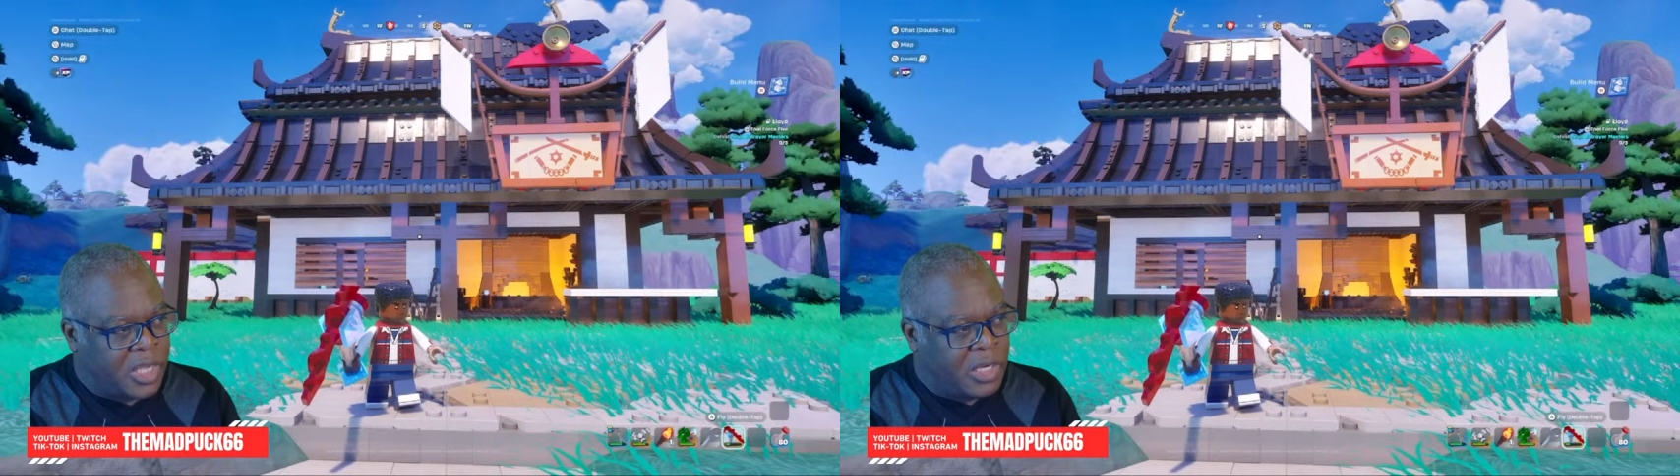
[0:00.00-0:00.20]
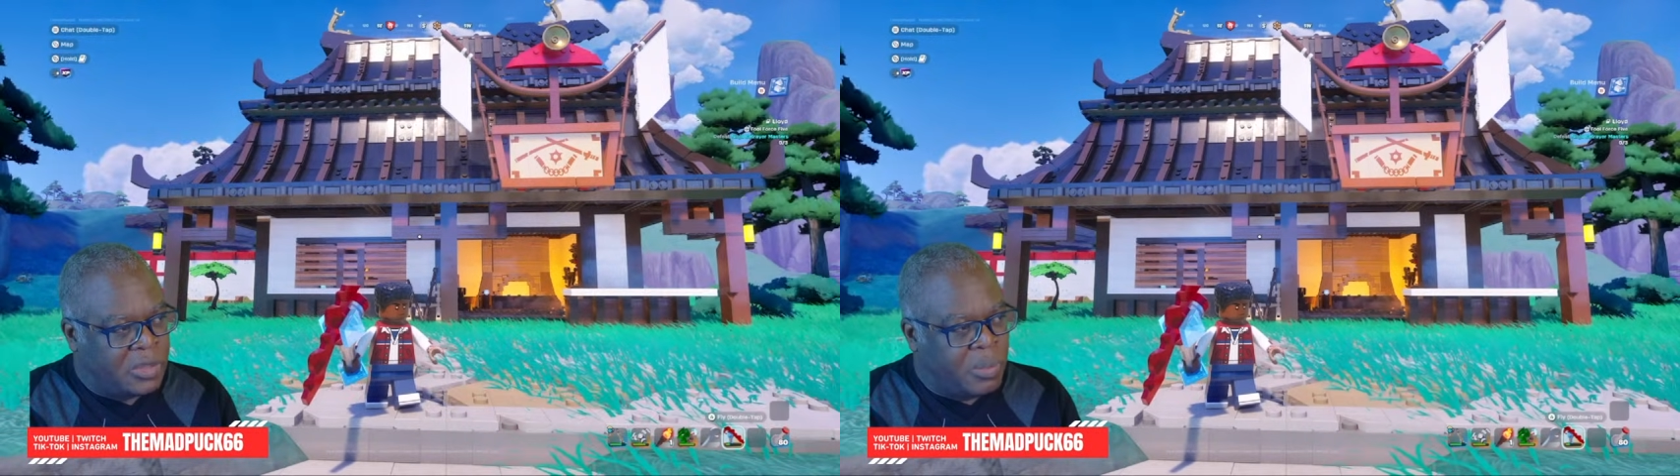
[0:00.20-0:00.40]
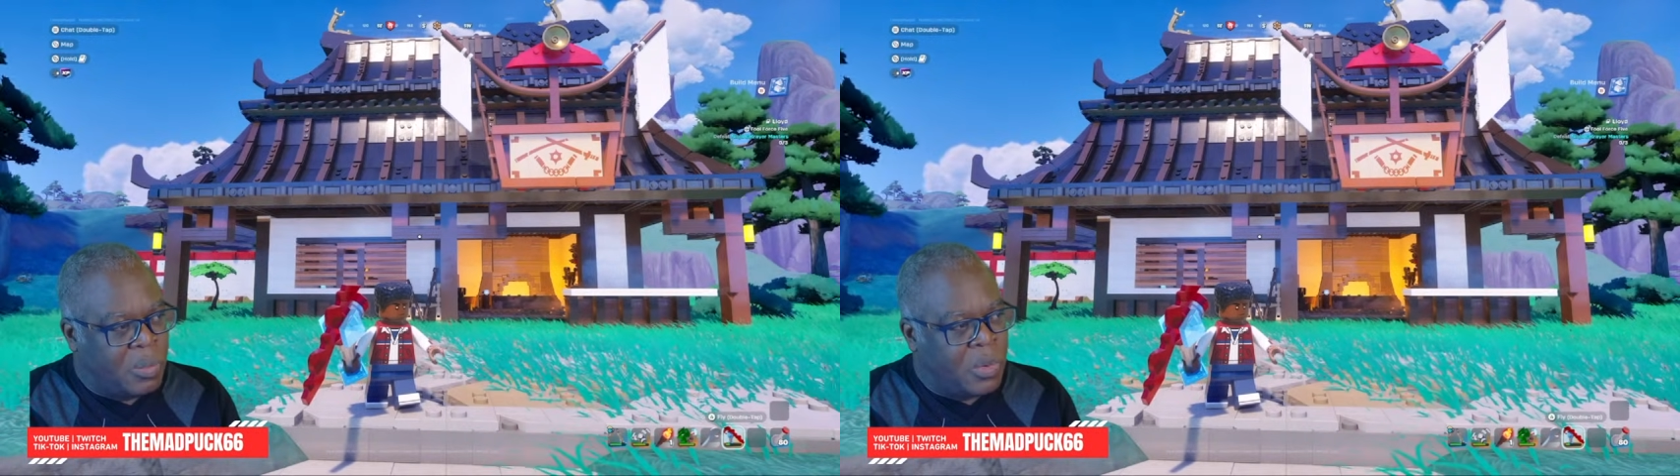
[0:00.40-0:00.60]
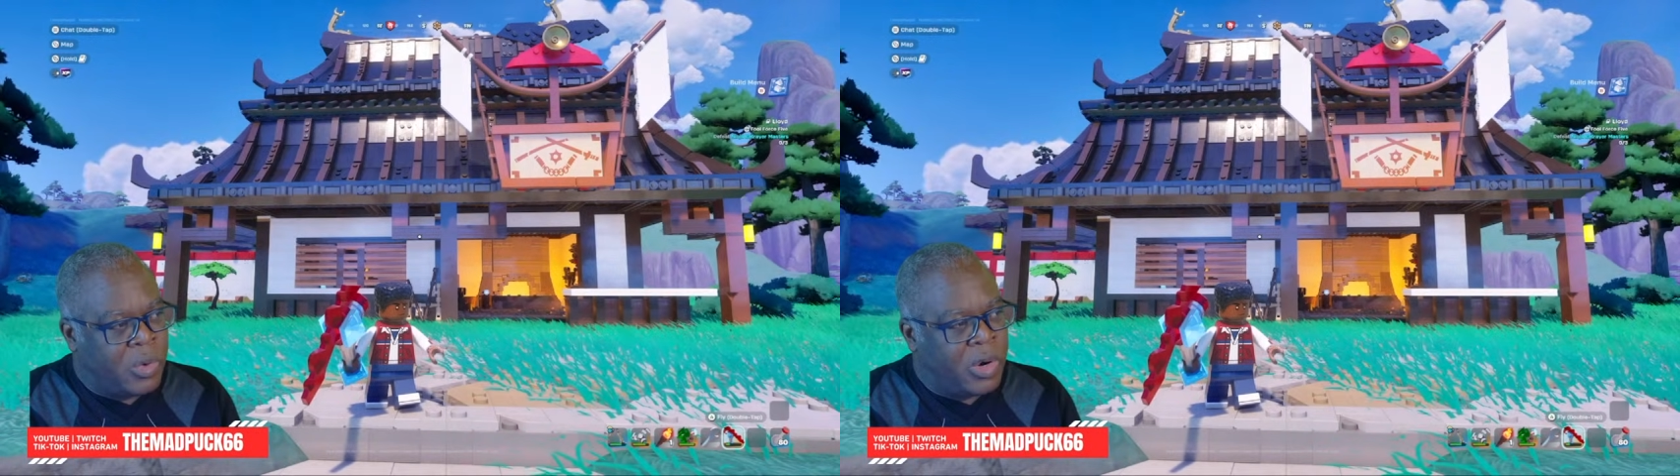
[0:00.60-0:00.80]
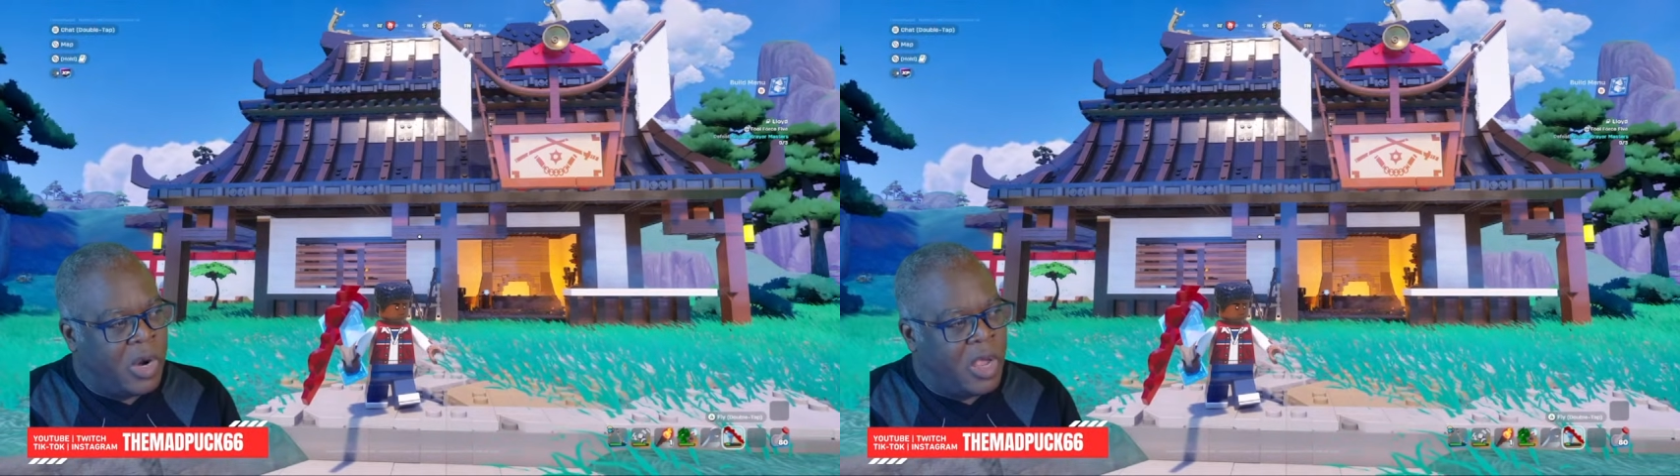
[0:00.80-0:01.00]
it is
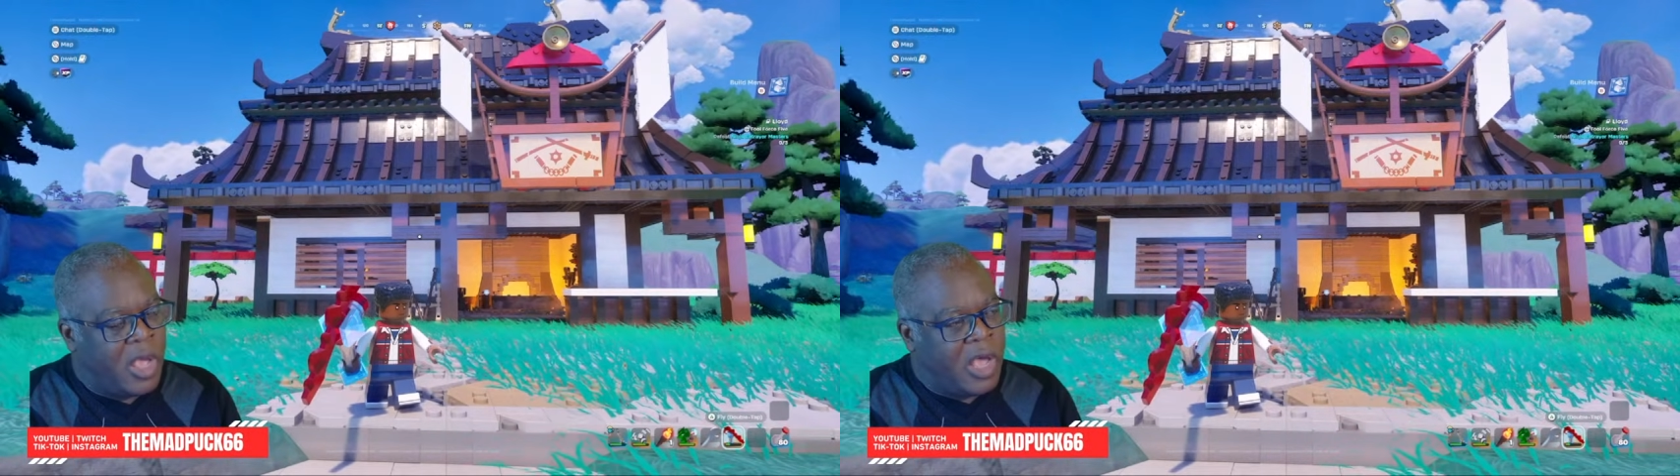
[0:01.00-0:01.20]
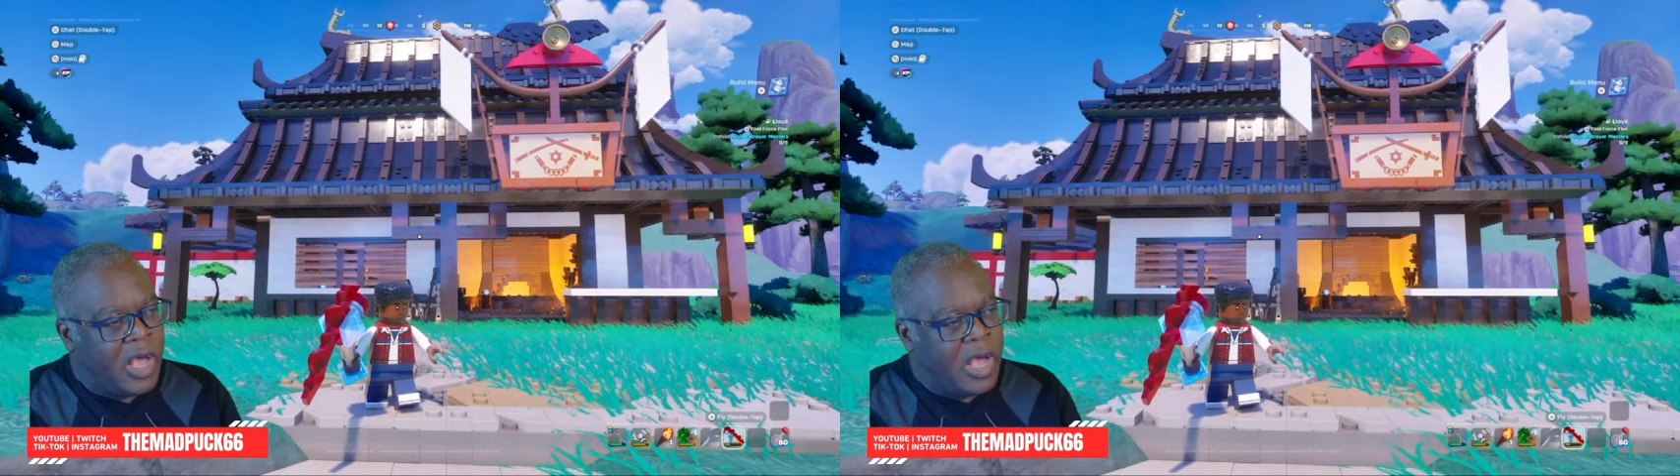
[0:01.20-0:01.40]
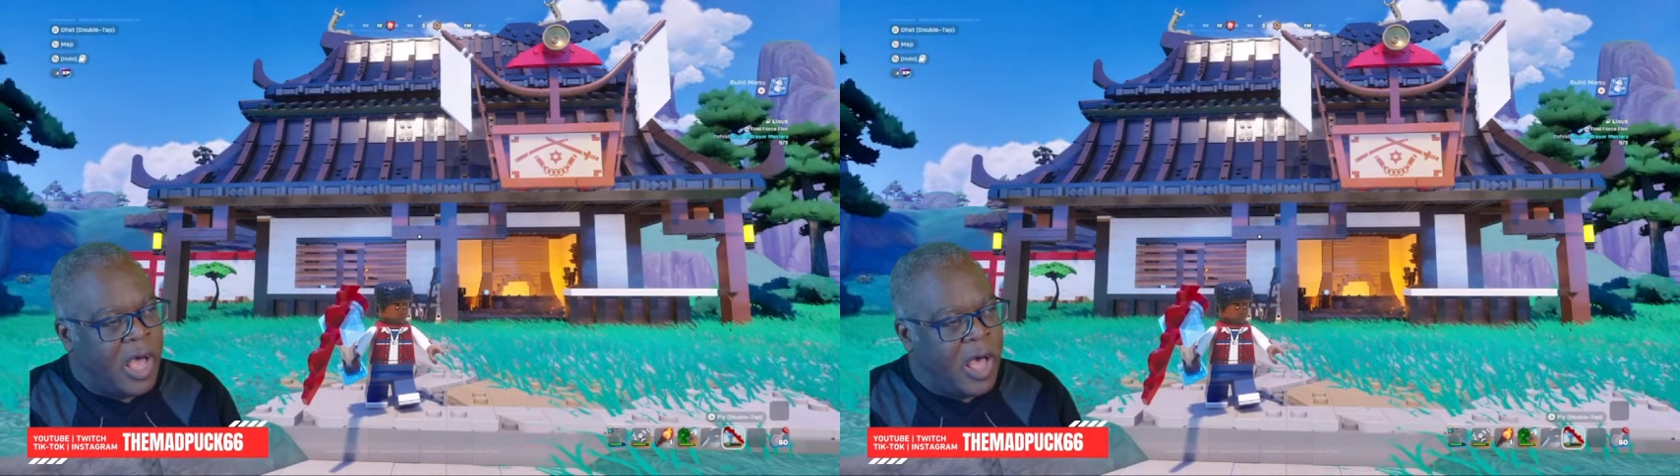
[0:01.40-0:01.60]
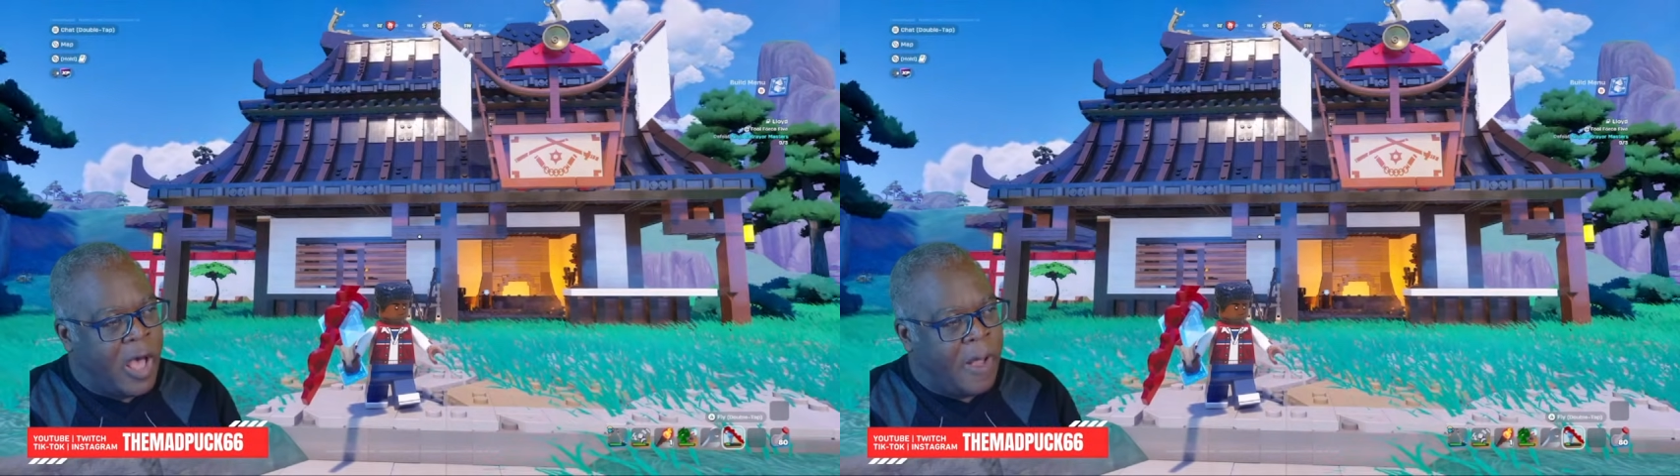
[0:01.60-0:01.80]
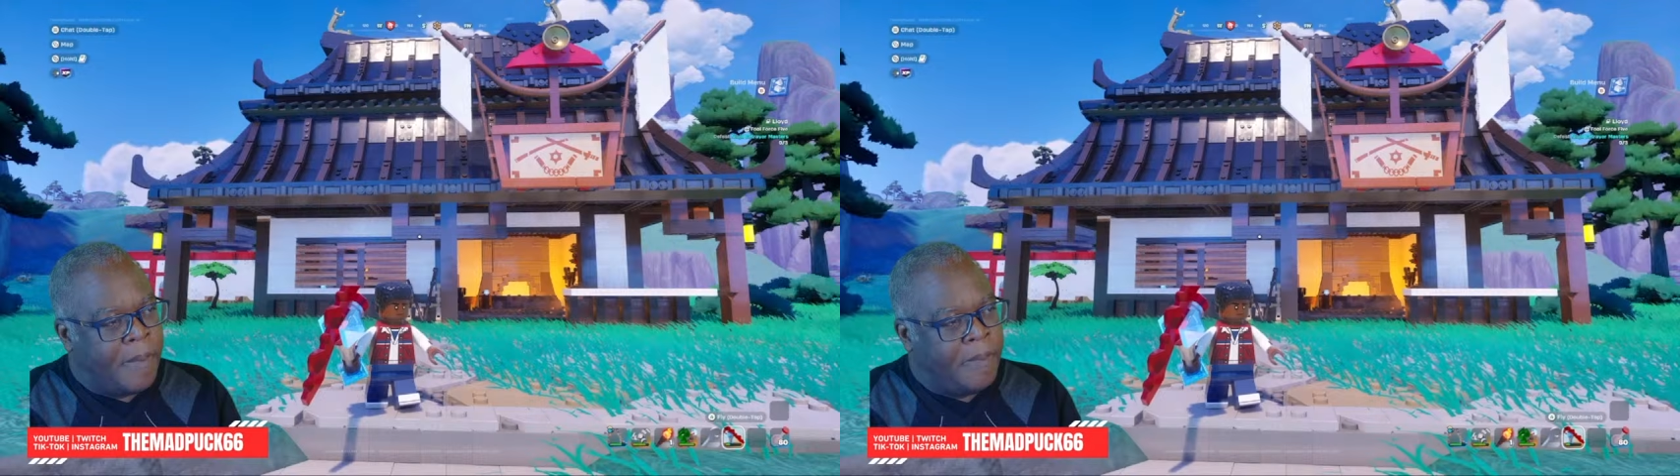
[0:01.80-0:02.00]
more I